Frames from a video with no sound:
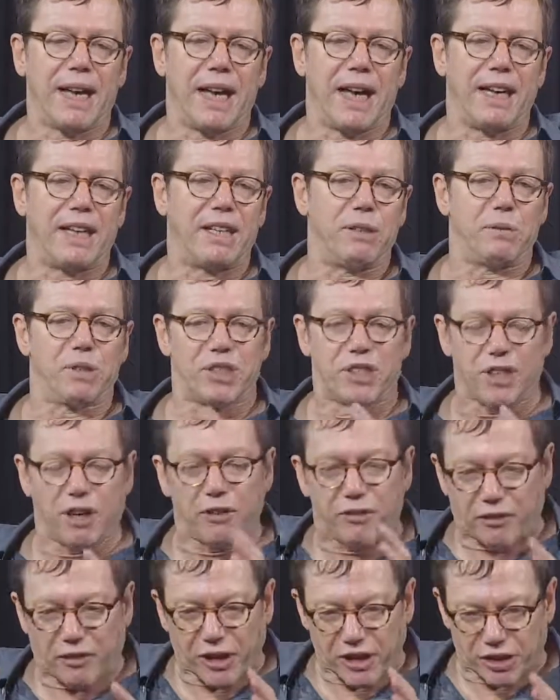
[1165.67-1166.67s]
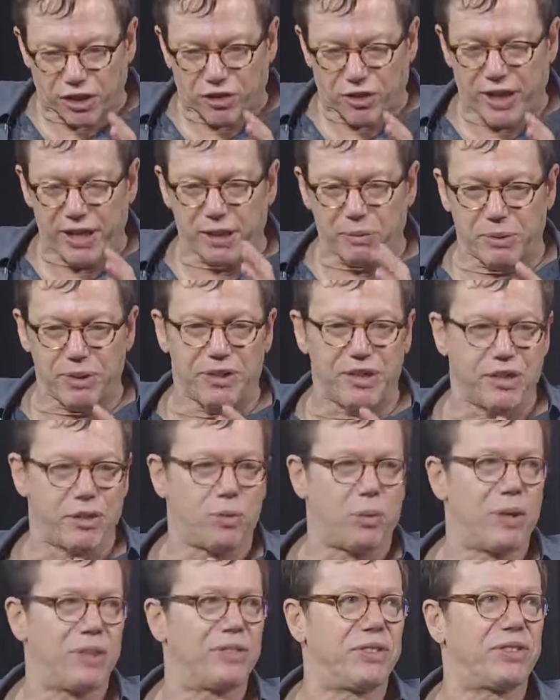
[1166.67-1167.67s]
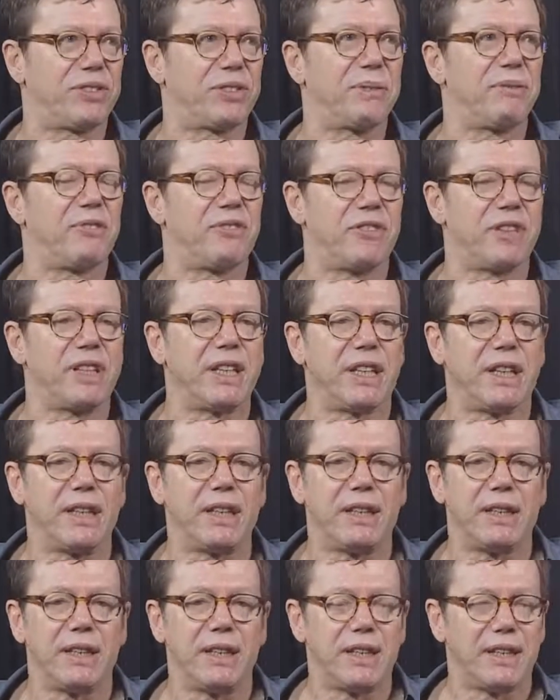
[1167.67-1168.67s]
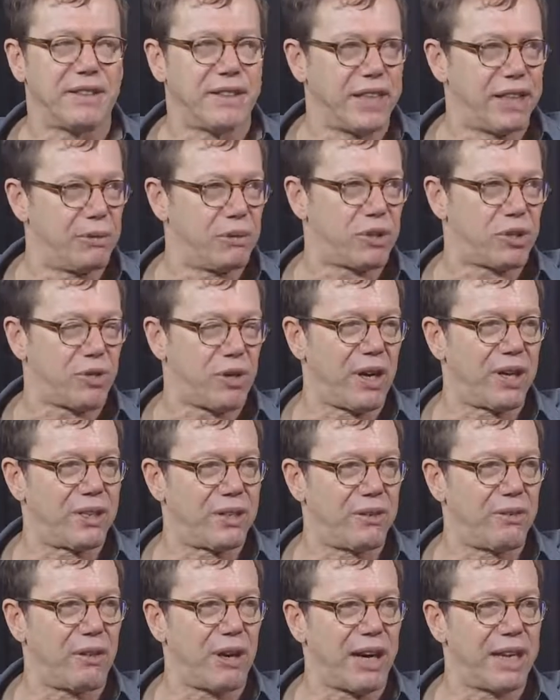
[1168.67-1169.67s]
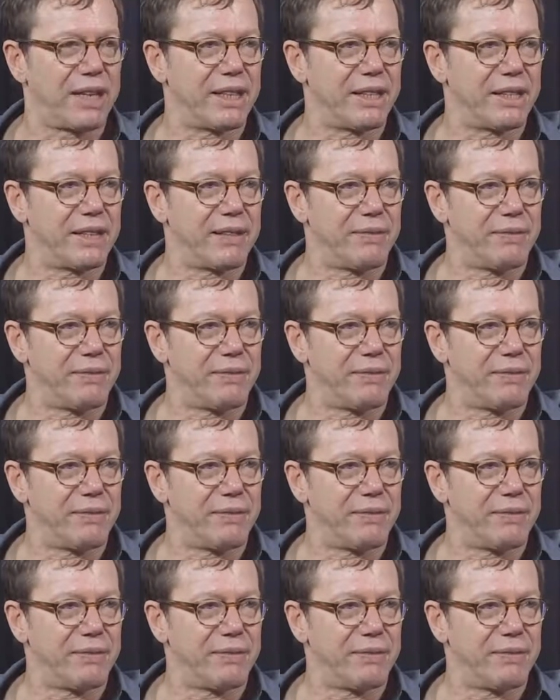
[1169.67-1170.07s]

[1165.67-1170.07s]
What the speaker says: and he was so frustrated with this one symphony that he was trying to write